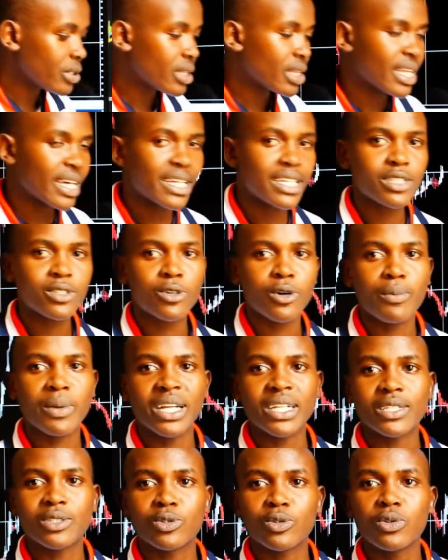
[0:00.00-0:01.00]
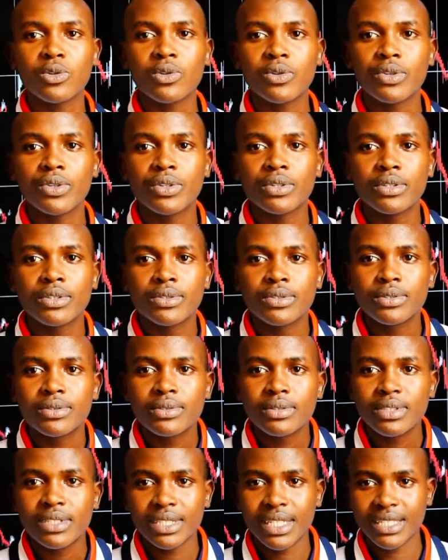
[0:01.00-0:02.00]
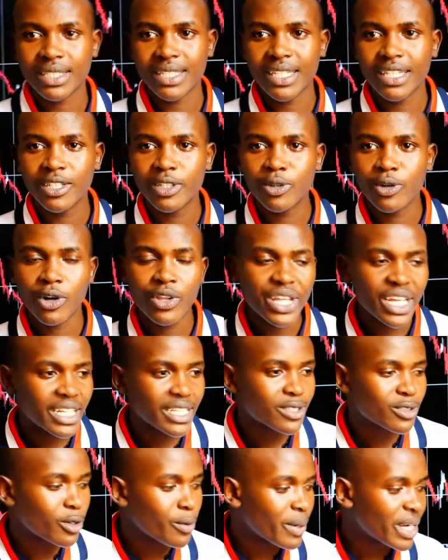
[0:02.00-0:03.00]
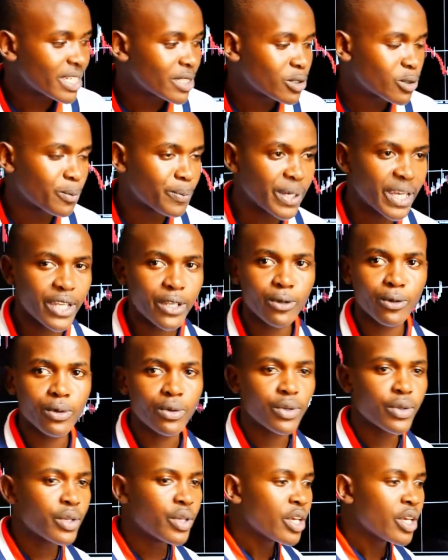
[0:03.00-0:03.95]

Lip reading: there is no money to sustain you, or there is no money to pay you.